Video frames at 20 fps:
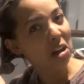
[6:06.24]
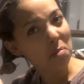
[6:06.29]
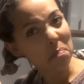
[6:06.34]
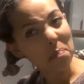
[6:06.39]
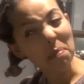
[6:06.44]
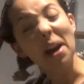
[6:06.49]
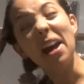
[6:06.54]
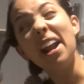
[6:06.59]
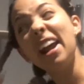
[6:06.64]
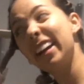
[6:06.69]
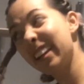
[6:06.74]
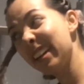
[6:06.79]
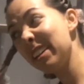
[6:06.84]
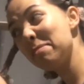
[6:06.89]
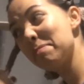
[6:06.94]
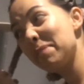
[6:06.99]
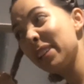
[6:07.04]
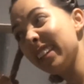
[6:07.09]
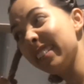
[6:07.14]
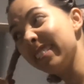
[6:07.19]
But I
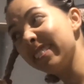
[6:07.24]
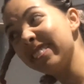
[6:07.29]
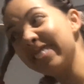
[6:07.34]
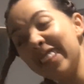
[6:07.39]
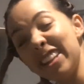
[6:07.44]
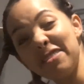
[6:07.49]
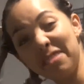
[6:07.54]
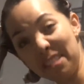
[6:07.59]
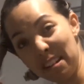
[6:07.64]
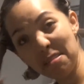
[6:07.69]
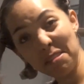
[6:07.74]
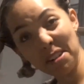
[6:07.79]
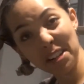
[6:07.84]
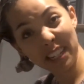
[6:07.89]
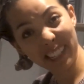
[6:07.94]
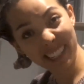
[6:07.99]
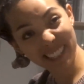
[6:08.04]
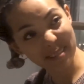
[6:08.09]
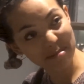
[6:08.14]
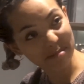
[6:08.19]
could be, if I
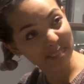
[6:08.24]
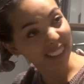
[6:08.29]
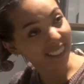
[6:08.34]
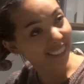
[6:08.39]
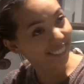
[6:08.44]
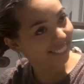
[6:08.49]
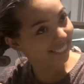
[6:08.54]
wanted to be.